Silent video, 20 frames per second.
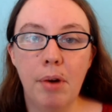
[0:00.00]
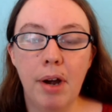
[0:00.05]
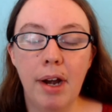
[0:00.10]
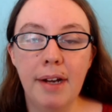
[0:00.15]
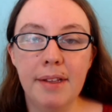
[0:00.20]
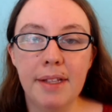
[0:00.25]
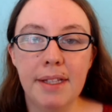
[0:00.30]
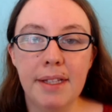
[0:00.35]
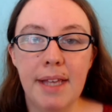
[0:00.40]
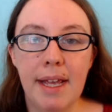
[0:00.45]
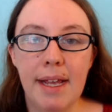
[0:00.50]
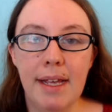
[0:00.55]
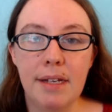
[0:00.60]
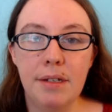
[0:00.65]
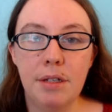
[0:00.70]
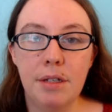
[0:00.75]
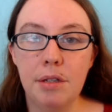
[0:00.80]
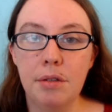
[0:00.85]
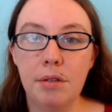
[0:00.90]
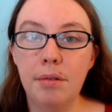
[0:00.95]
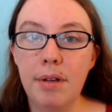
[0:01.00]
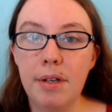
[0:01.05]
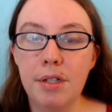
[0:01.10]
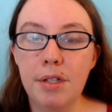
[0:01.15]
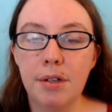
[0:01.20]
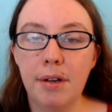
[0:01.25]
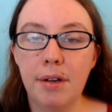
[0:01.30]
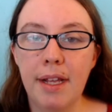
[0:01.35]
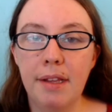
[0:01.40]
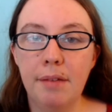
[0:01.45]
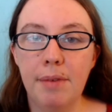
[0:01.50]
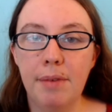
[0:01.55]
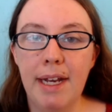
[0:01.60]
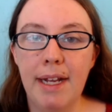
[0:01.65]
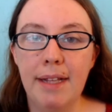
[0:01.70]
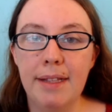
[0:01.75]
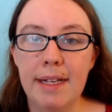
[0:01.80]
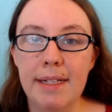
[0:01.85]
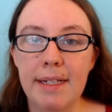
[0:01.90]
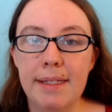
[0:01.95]
work that they can do during the
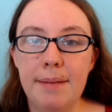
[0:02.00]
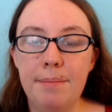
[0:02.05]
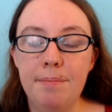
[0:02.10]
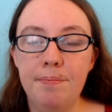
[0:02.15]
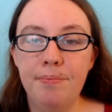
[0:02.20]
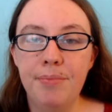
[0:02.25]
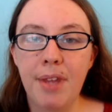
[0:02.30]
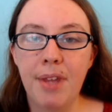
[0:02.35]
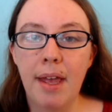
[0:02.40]
reading lesson.